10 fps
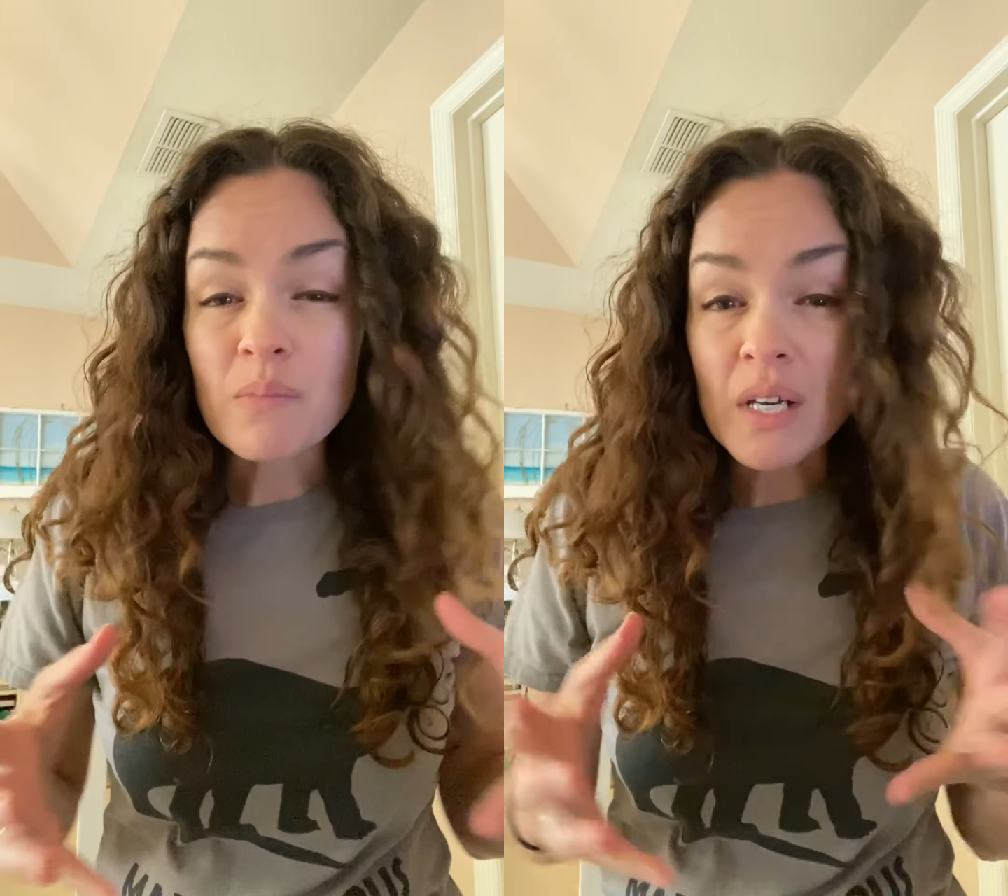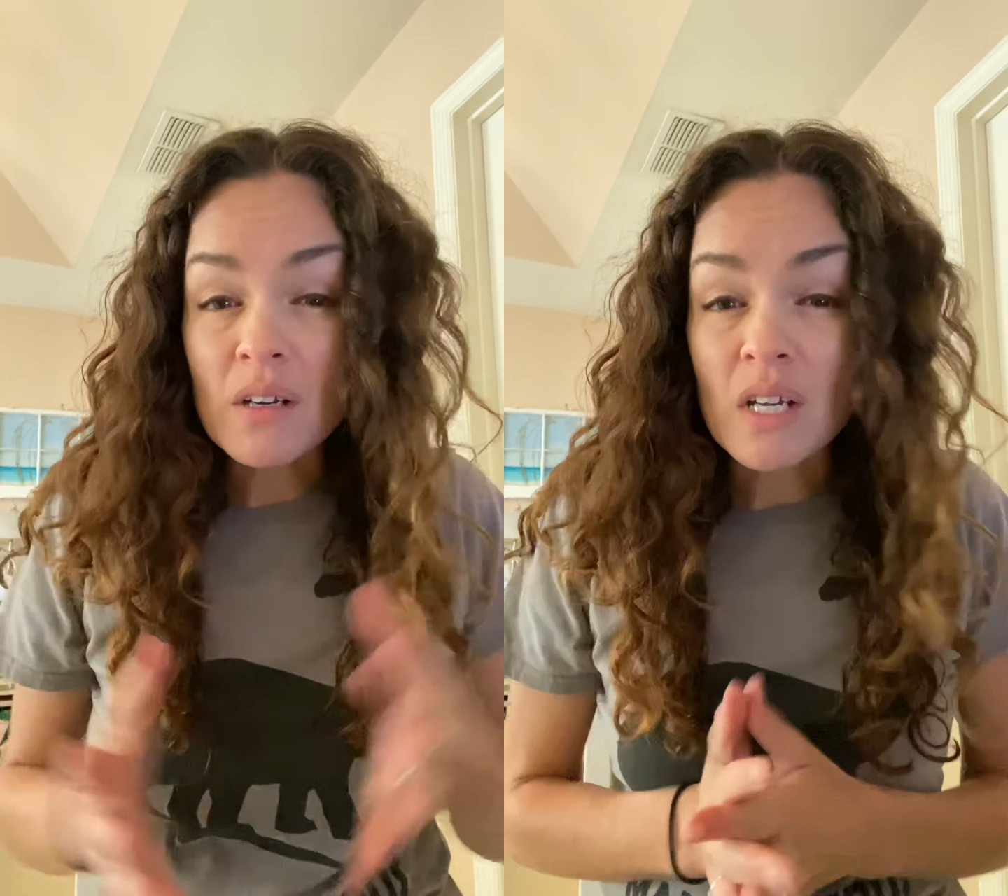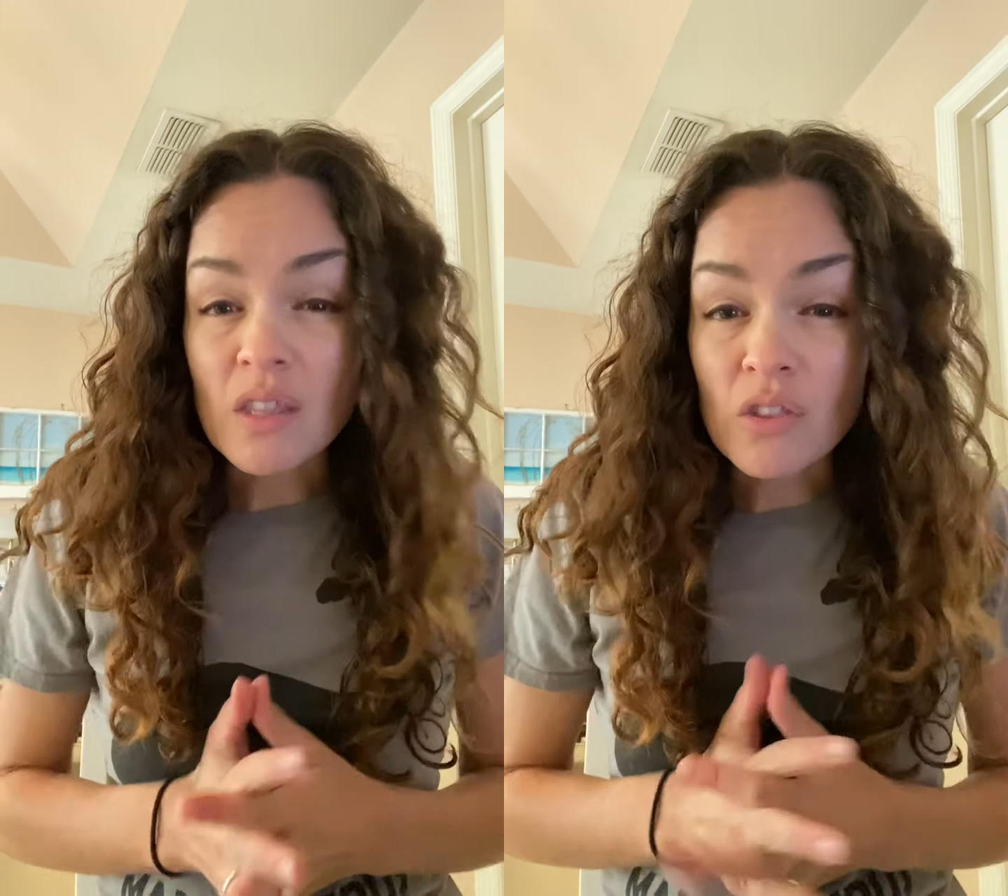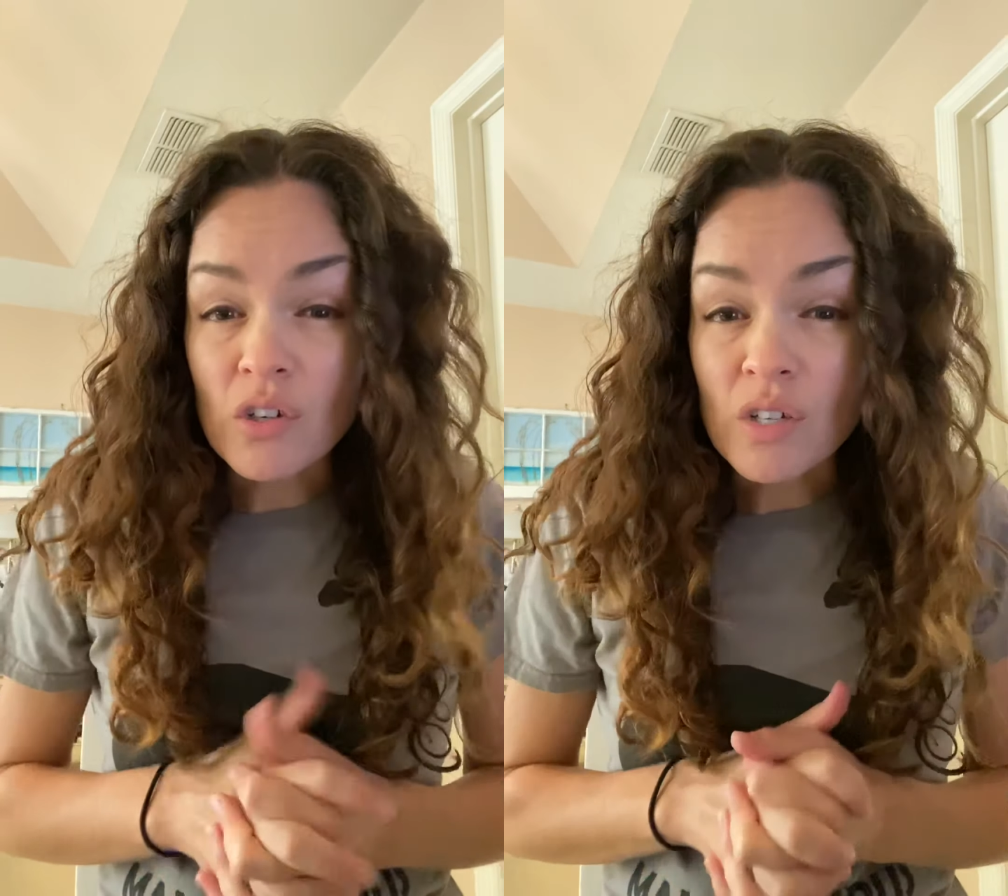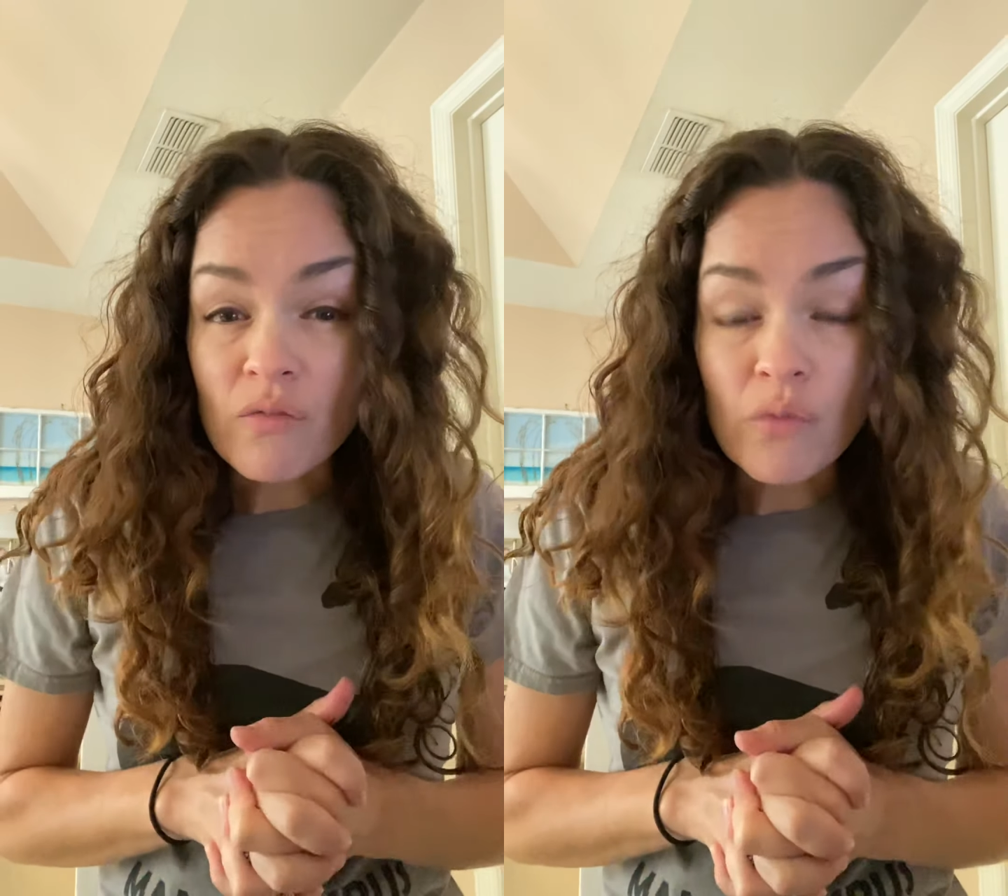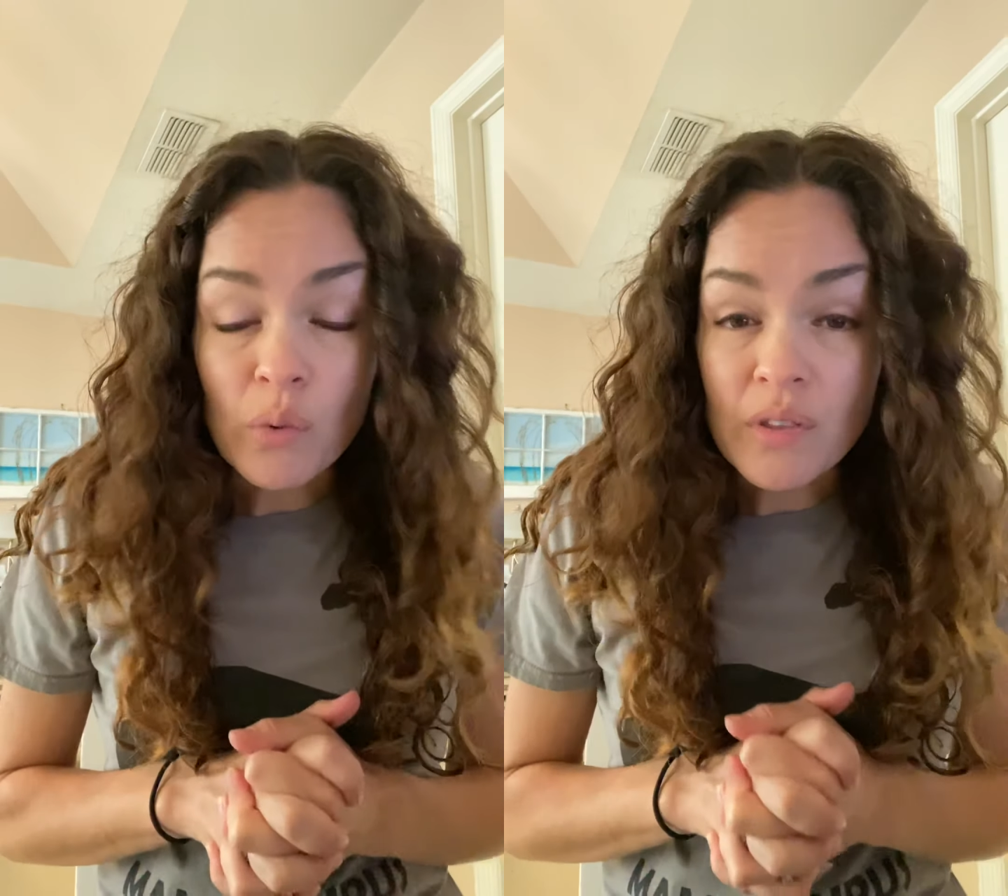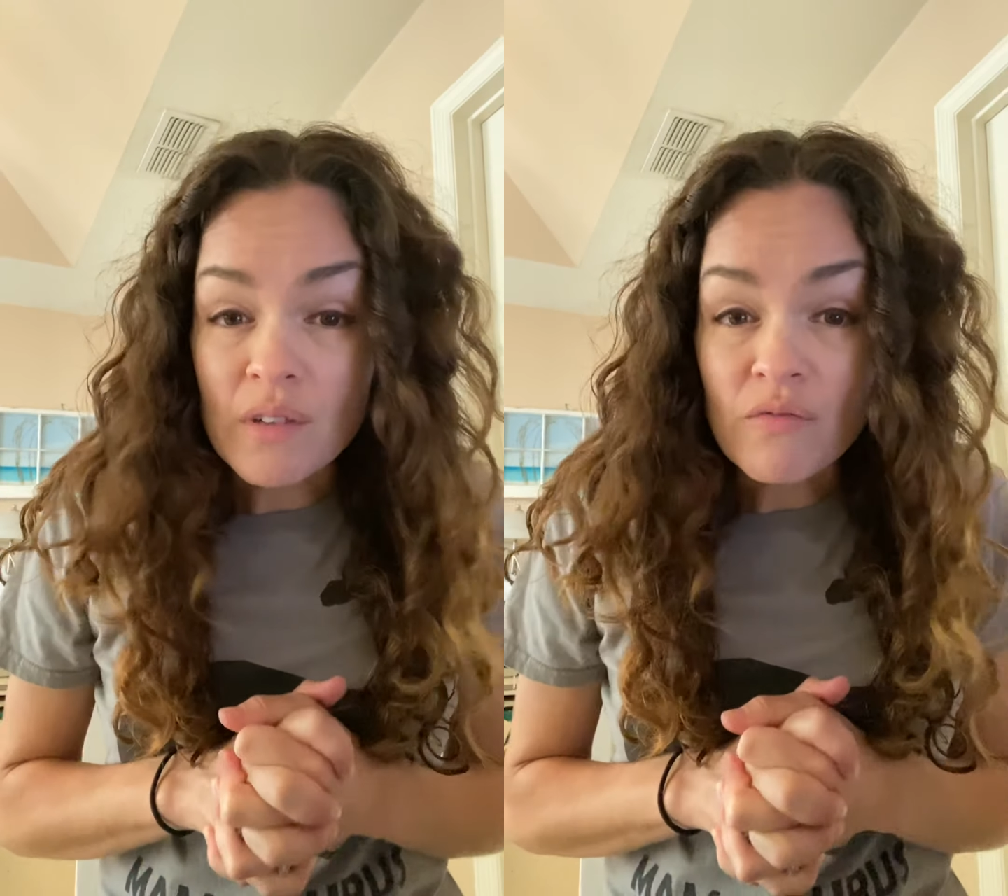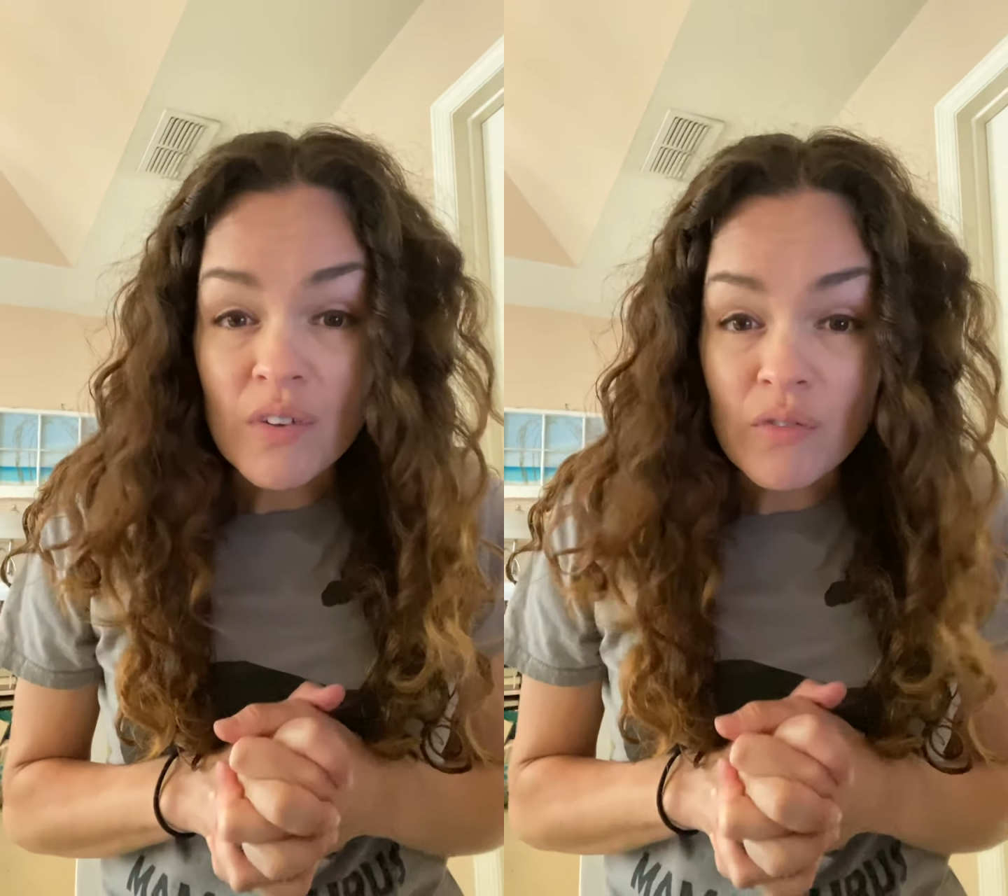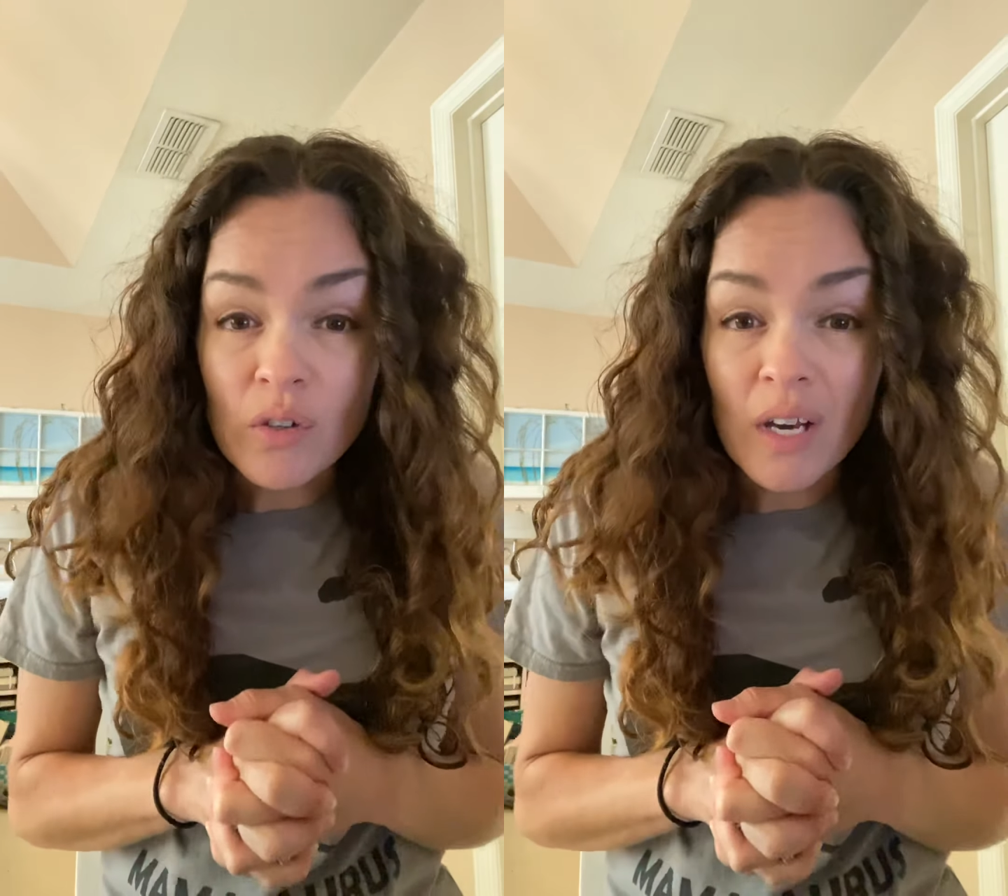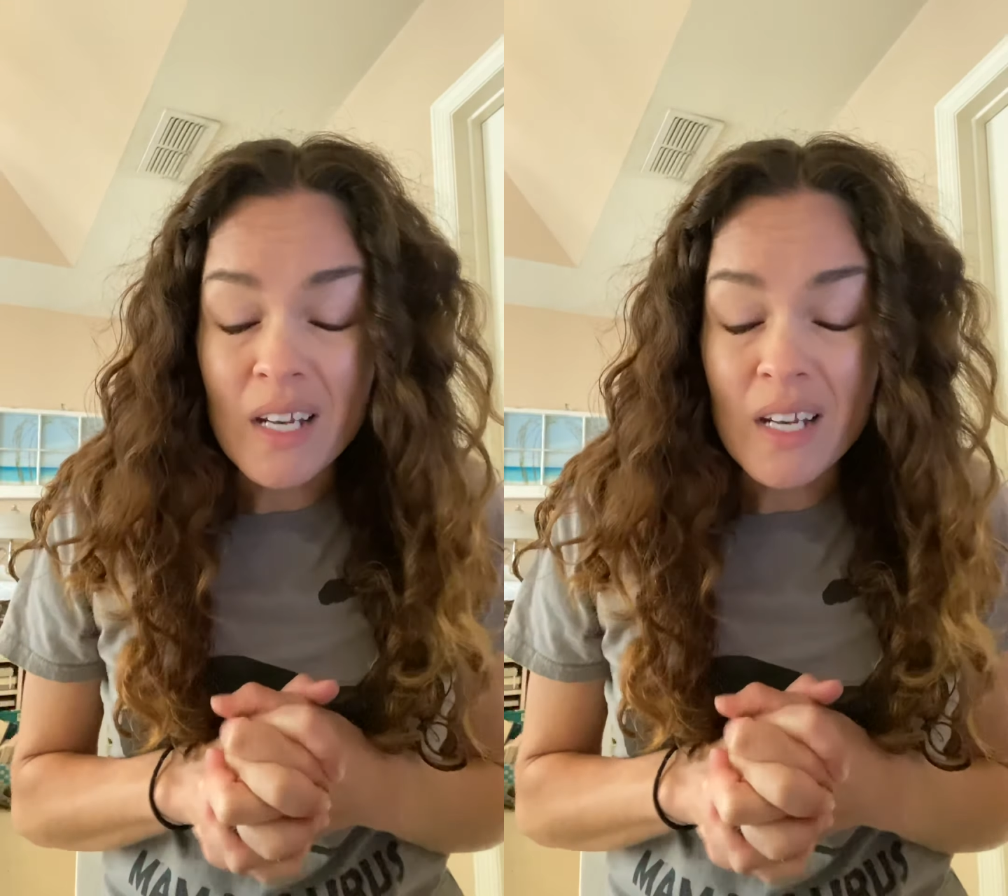bigger in 3rd and 4th and 5th grade,